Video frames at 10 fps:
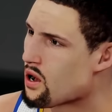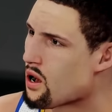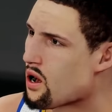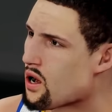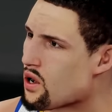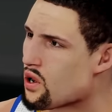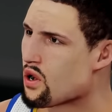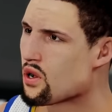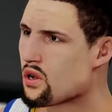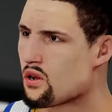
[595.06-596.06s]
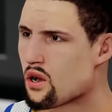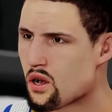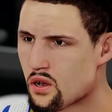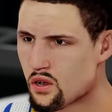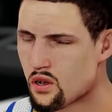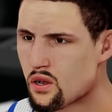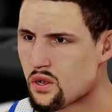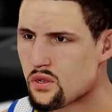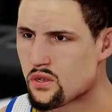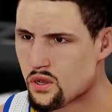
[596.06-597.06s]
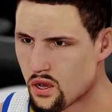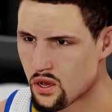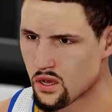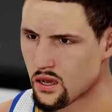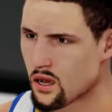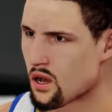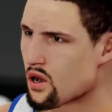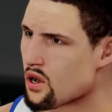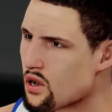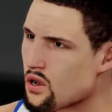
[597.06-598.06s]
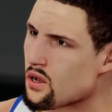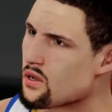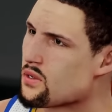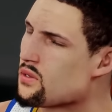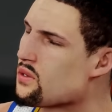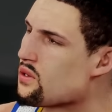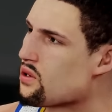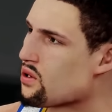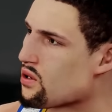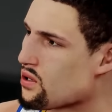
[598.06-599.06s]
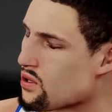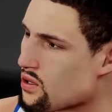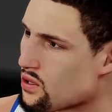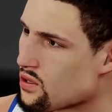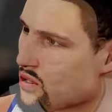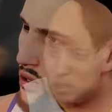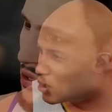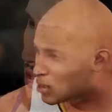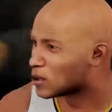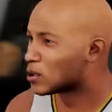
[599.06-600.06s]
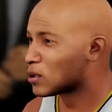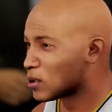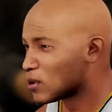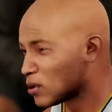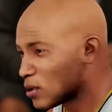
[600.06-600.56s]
but 12 points? Like, why can't players in 2K hit more than like 18. I swear to